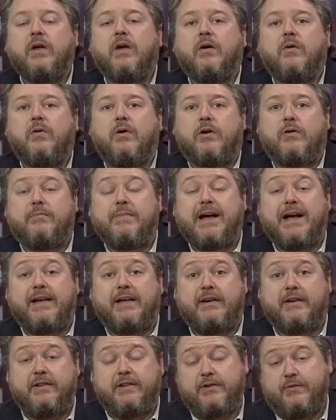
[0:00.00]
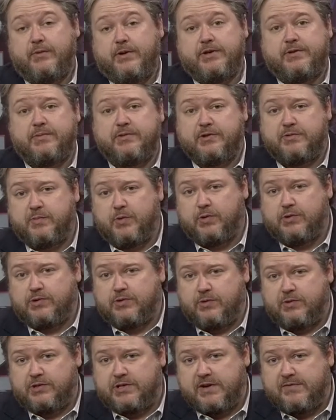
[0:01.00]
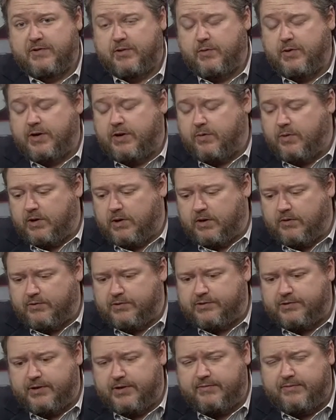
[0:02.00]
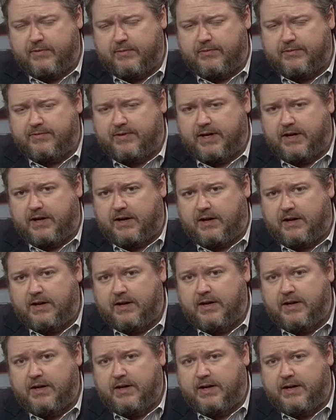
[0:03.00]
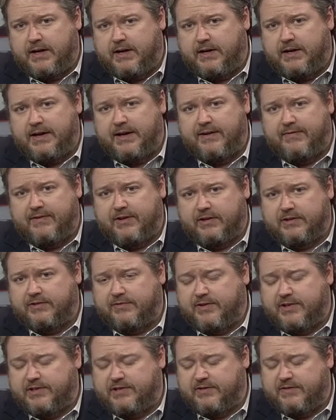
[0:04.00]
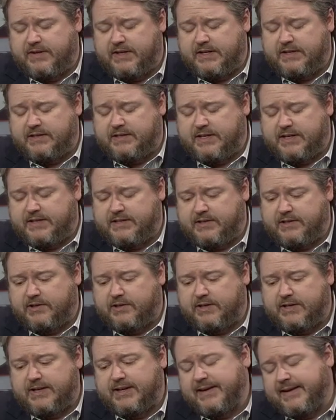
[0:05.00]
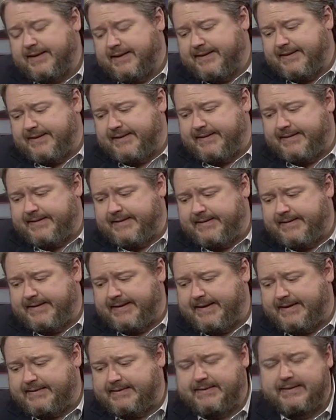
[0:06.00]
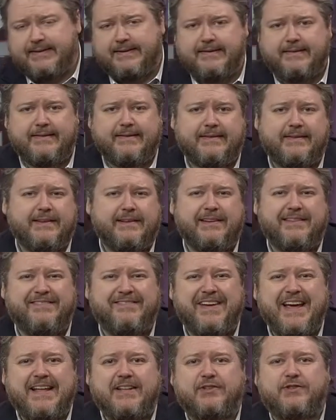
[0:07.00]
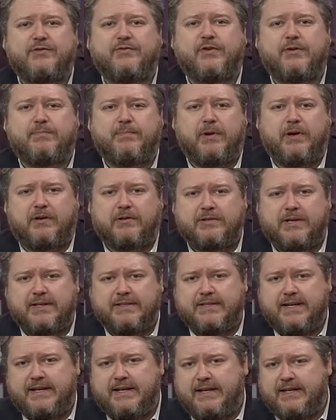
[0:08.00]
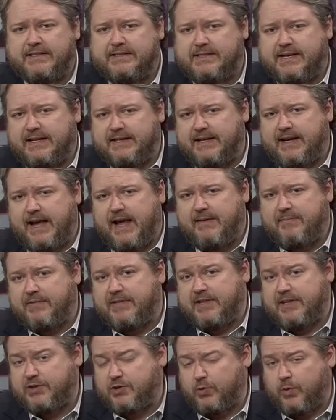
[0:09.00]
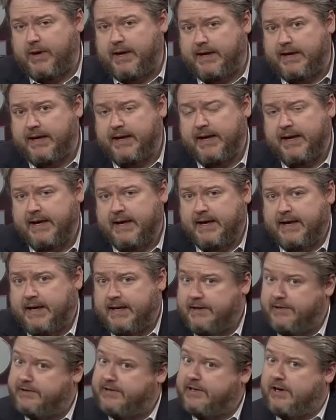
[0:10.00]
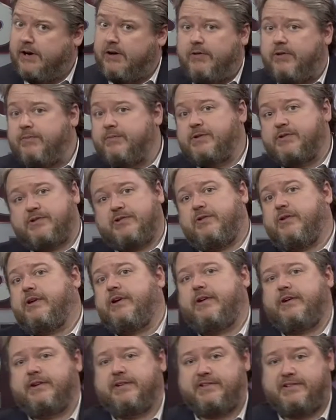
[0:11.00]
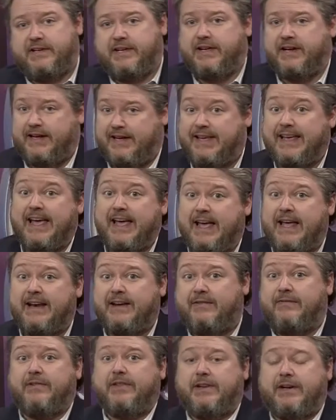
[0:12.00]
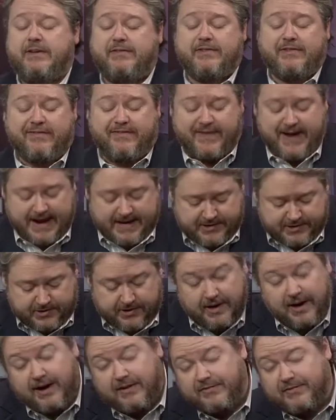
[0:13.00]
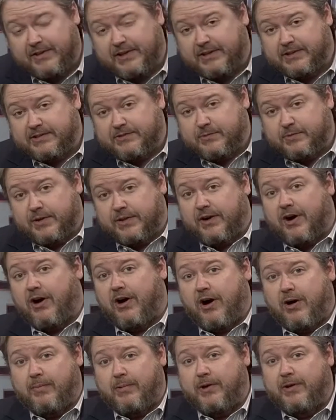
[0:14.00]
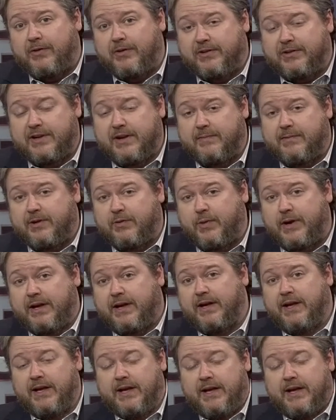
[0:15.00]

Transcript: Welcome back into the Enrichment Sports Source. Every week, Will Overstreet, former Vol and NFL defensive end, takes a look uh, at uh, a little advanced football, trying to take you inside the game. This week, you saw it with Missouri. You're going to see it again with an even faster offense with Auburn this coming week.